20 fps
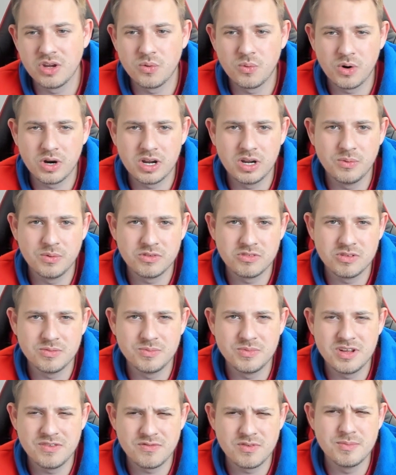working with some
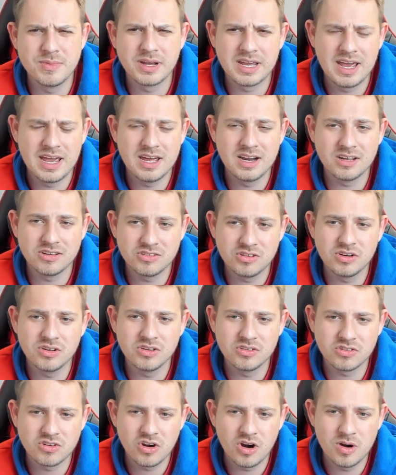different mechanics here on
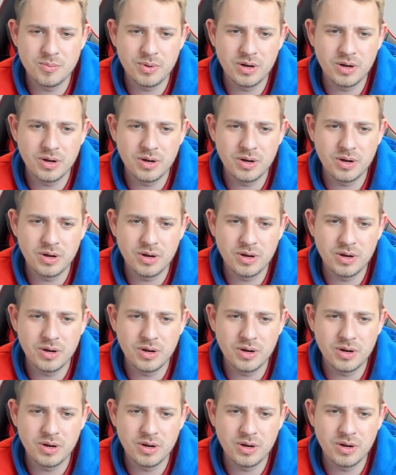this card.